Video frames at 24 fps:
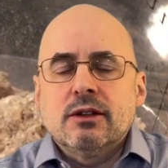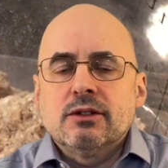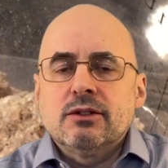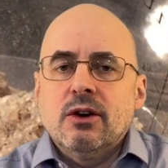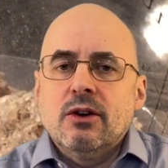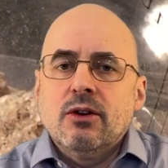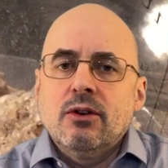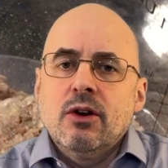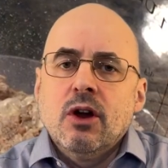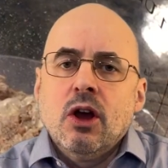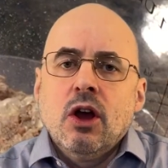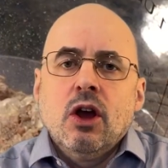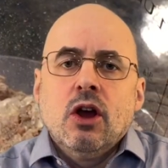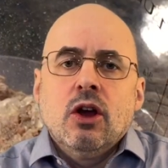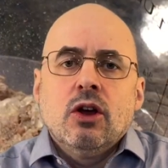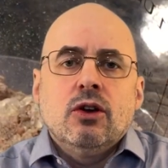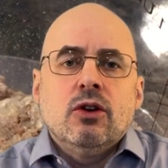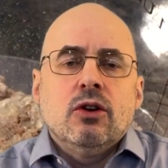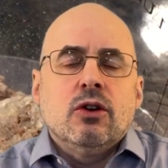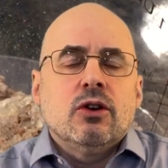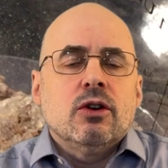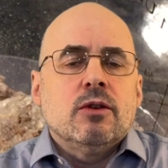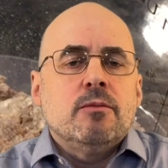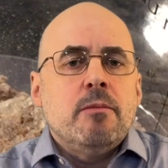So
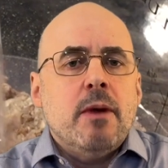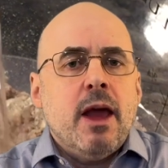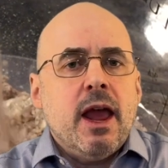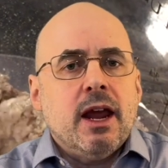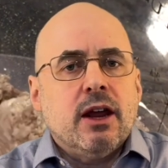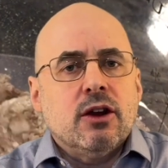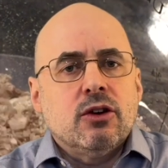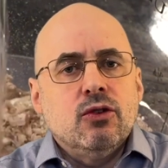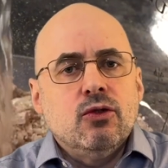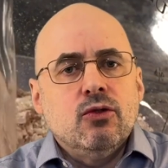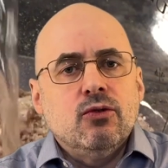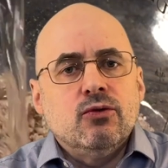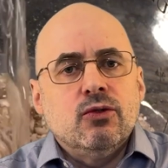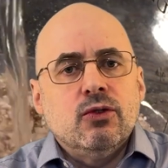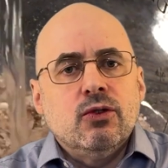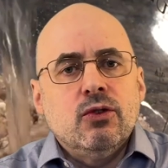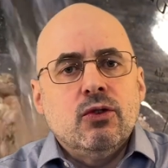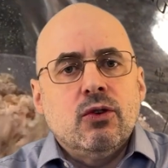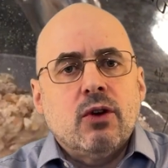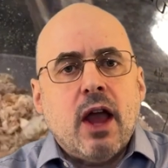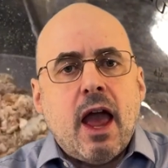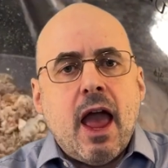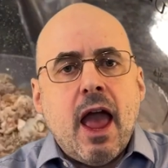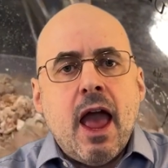you could make
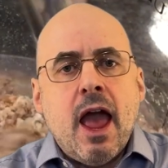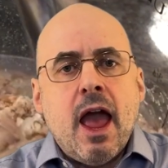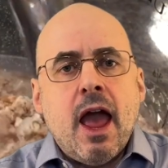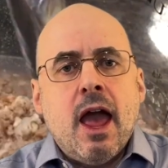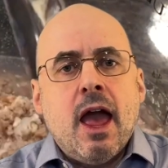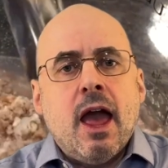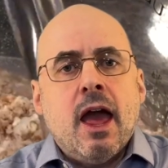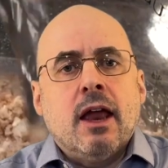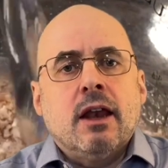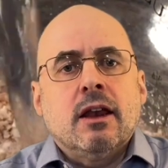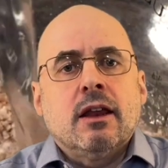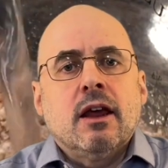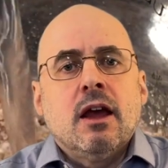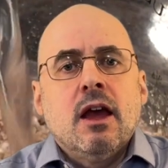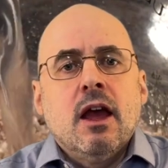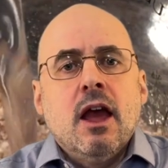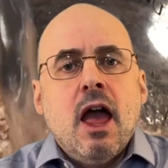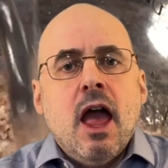Nuruk and